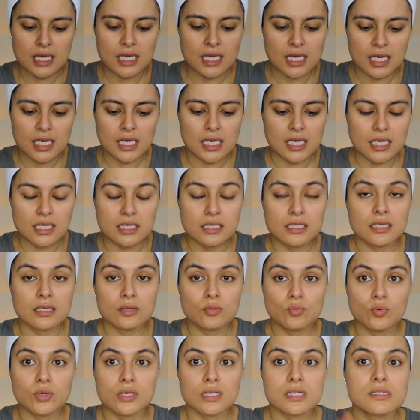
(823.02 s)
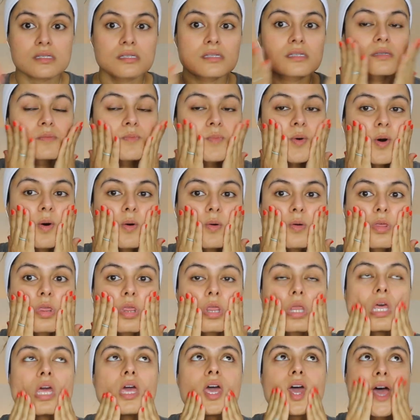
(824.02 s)
and it works as
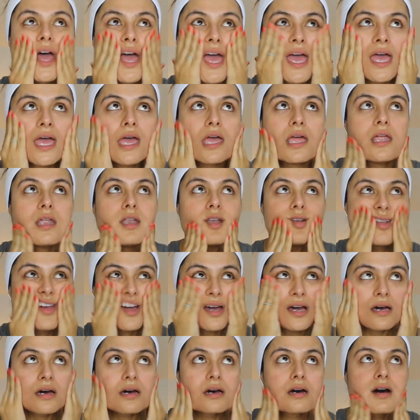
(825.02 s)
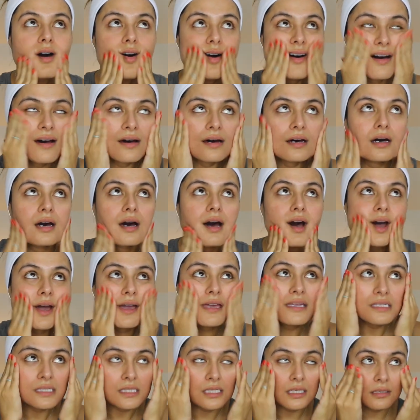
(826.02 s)
both an
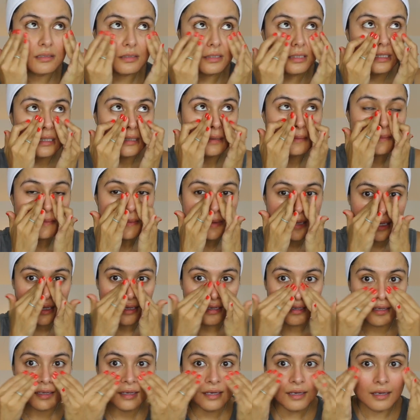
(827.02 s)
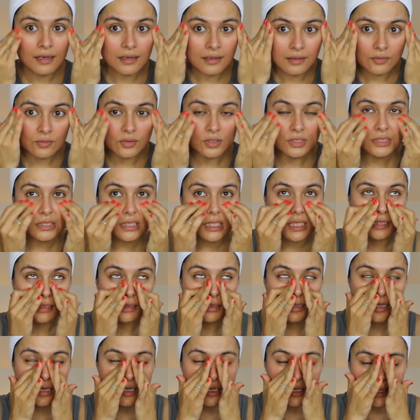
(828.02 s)
eye serum, which I
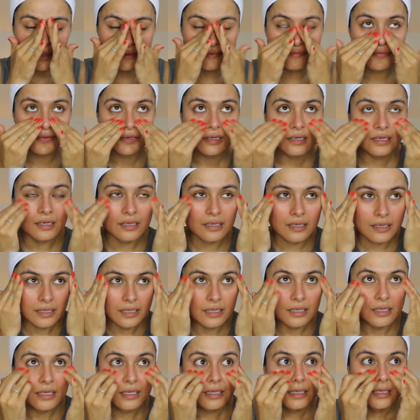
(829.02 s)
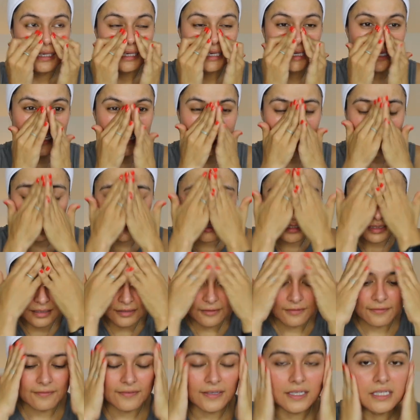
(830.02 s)
love, and
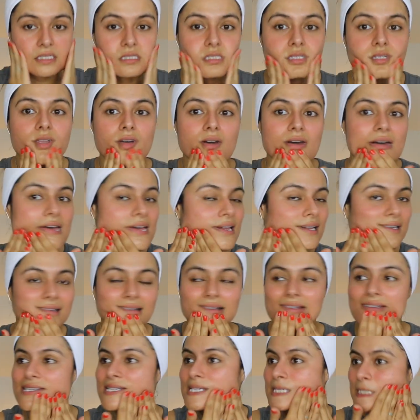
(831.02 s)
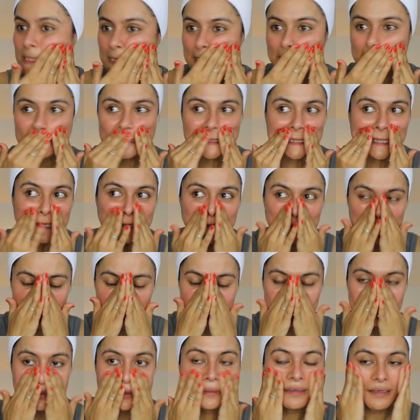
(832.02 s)
a face
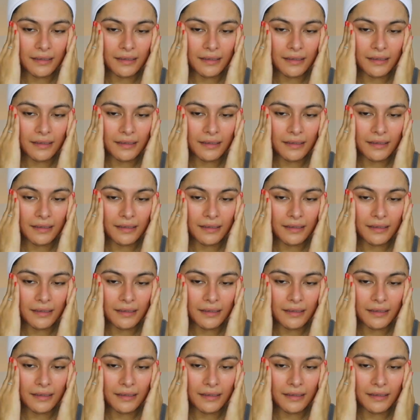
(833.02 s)
serum.